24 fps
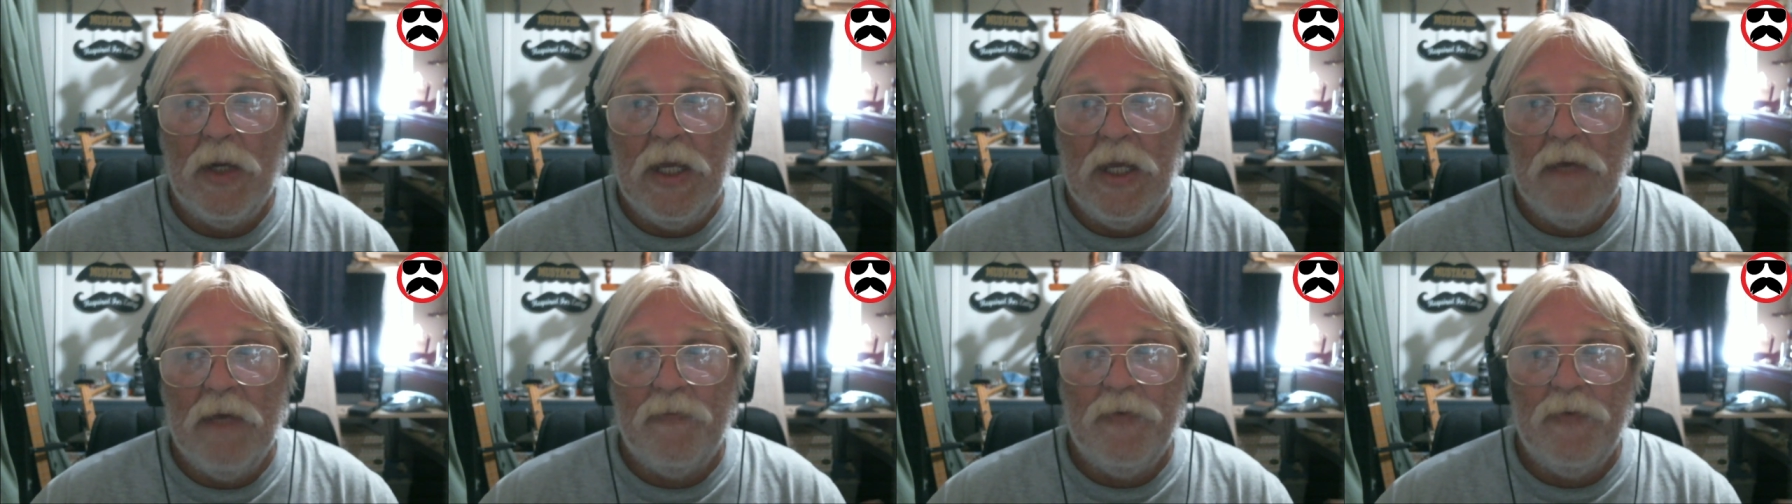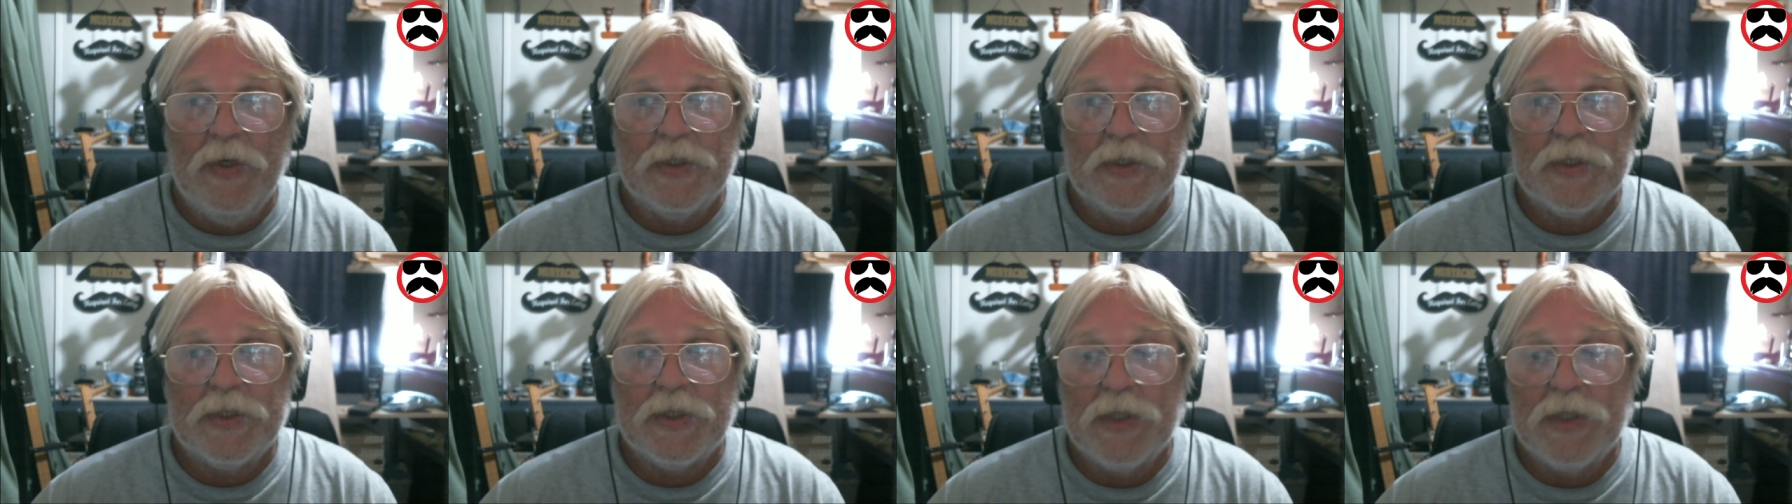if
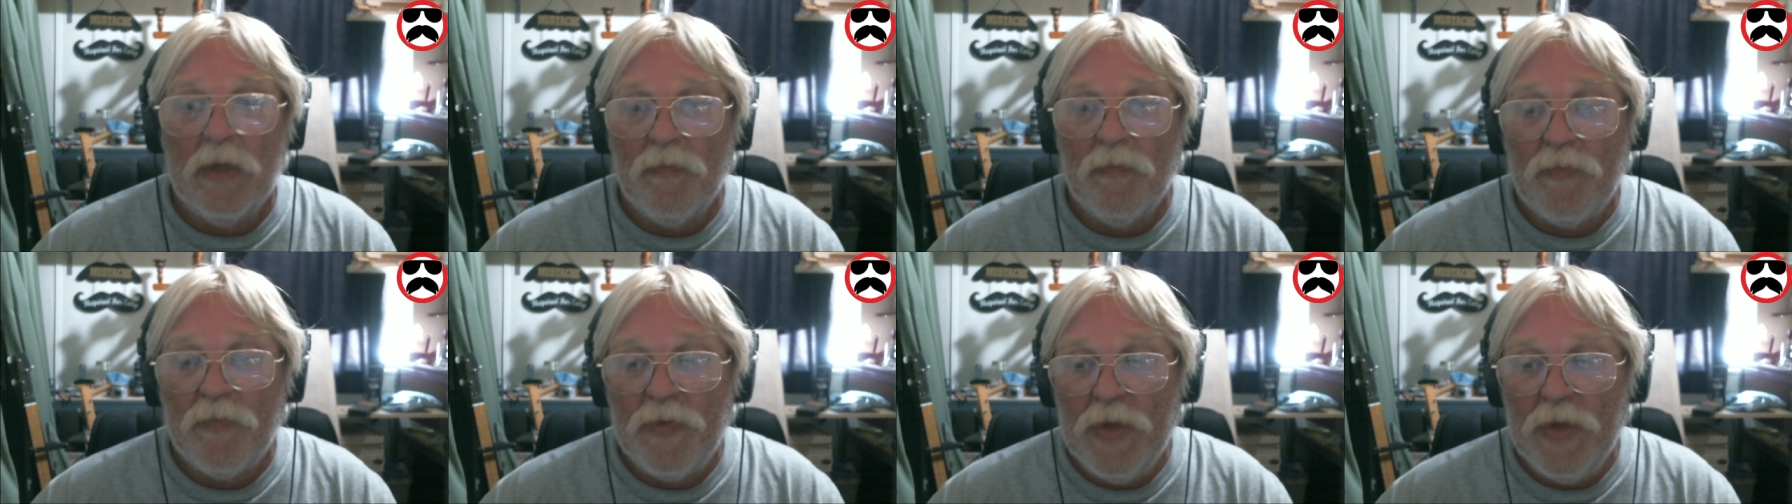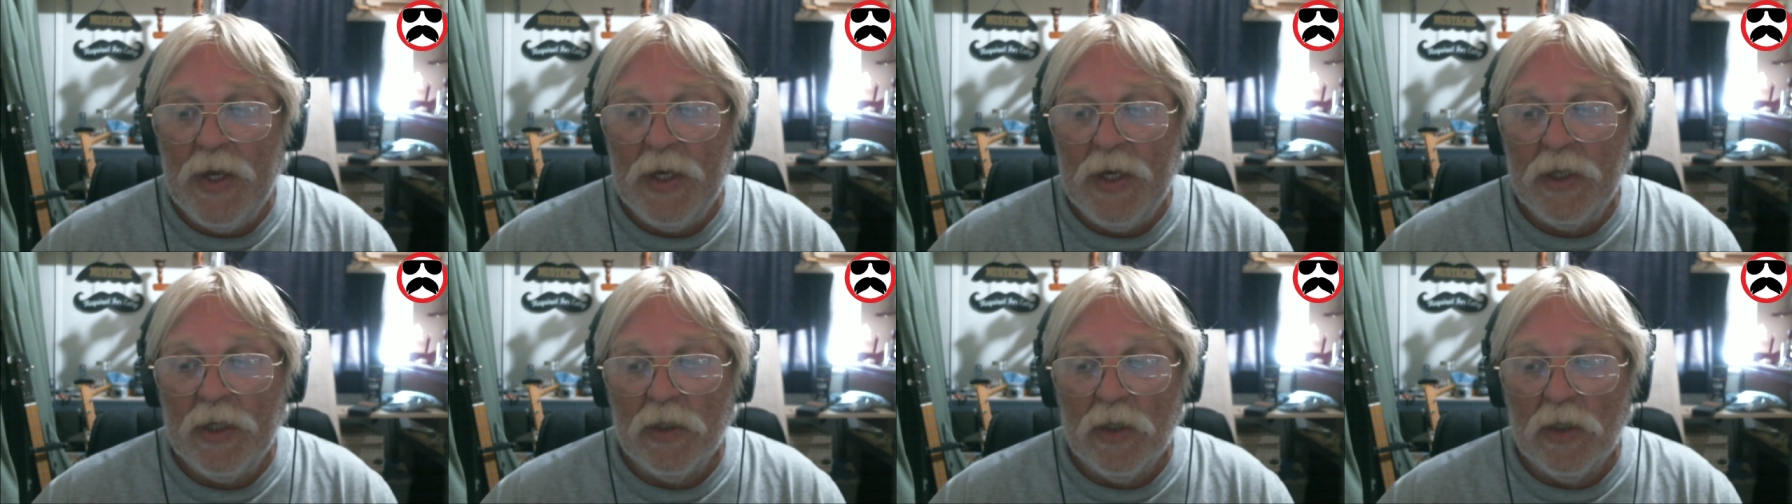it's
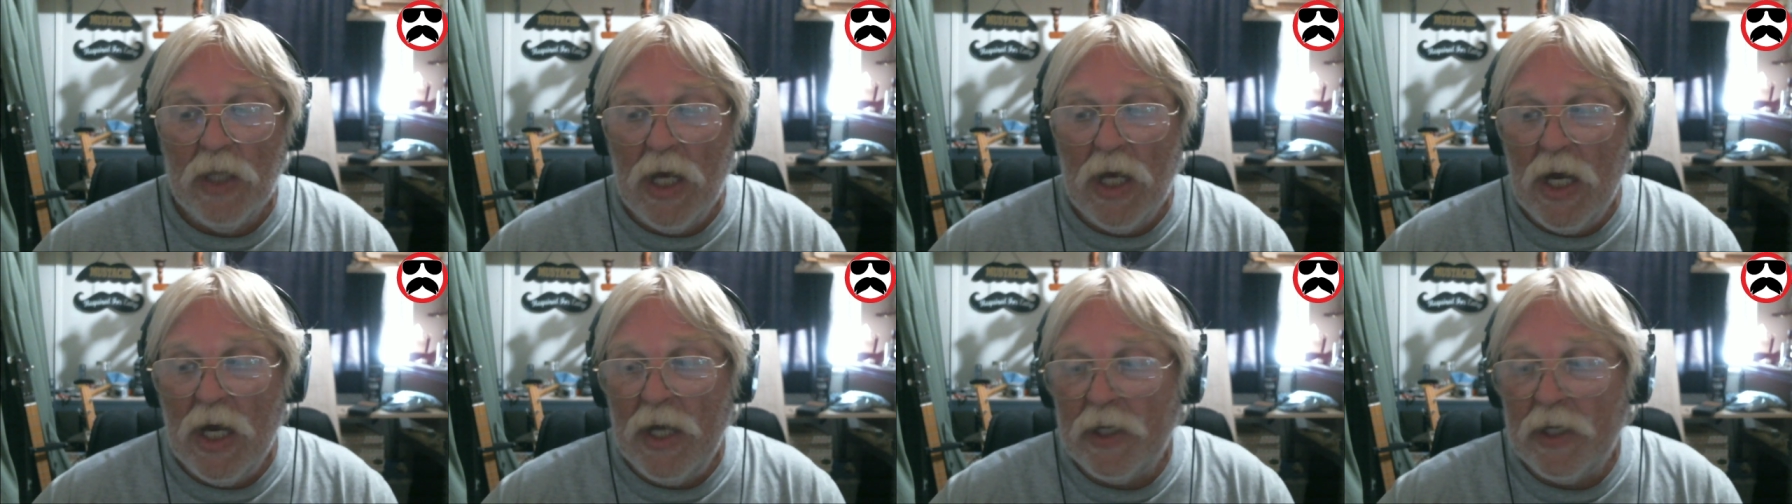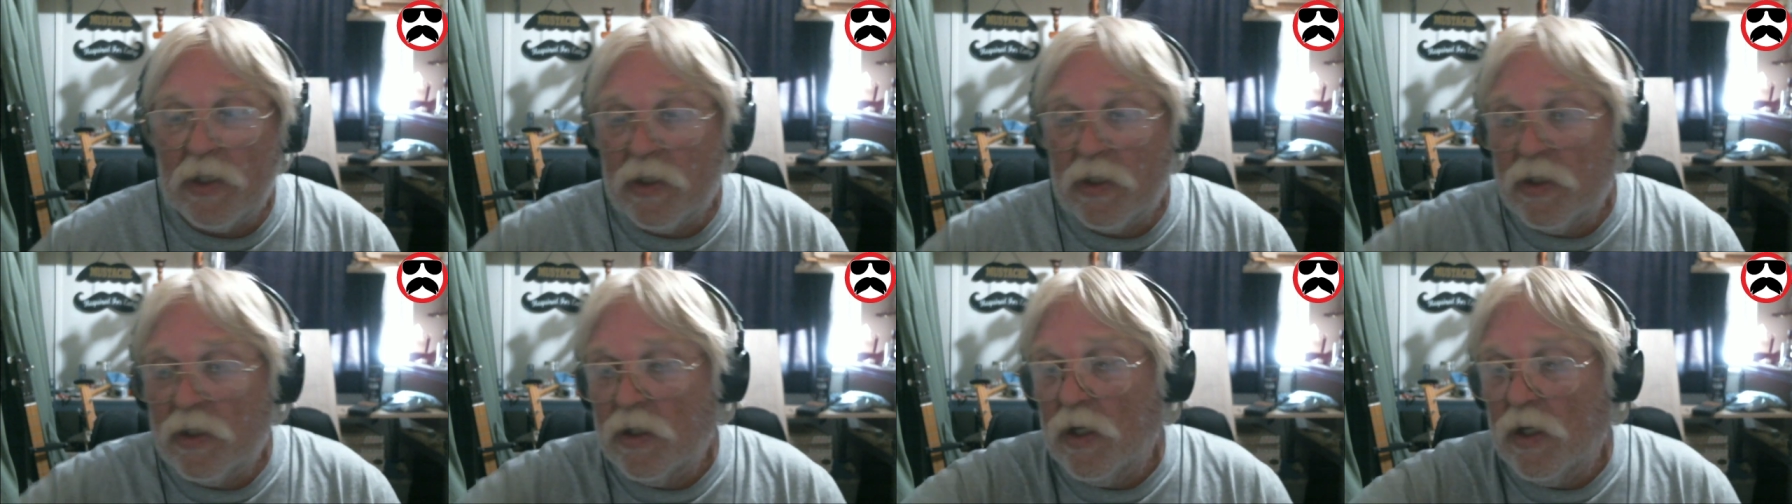something like